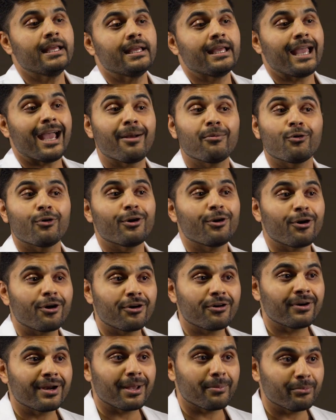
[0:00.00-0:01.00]
Hemorrhoid
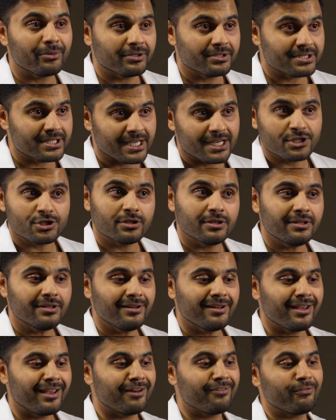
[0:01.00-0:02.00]
artery embolization
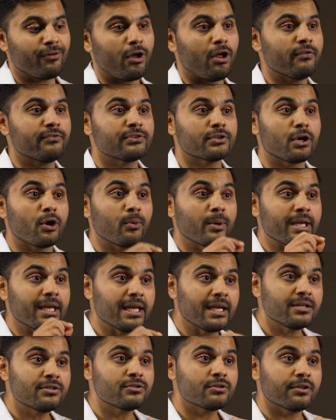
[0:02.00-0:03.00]
involves going
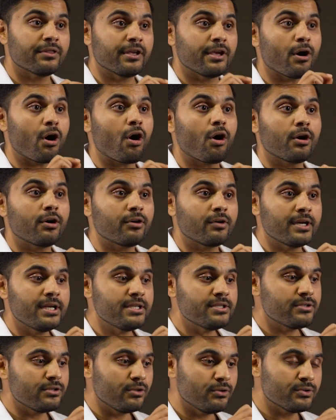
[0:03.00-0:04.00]
into the
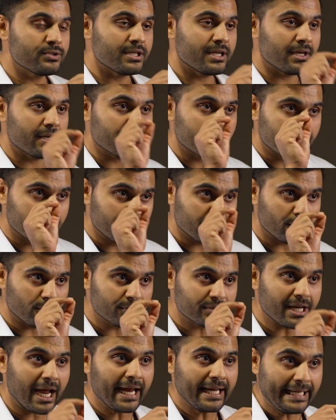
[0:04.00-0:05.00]
arteries using little
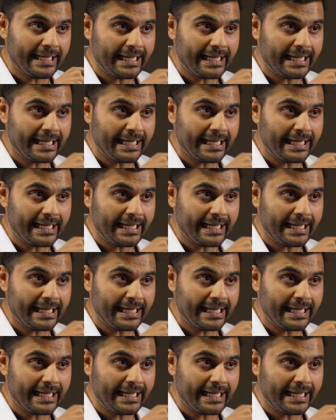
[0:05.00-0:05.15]
tiny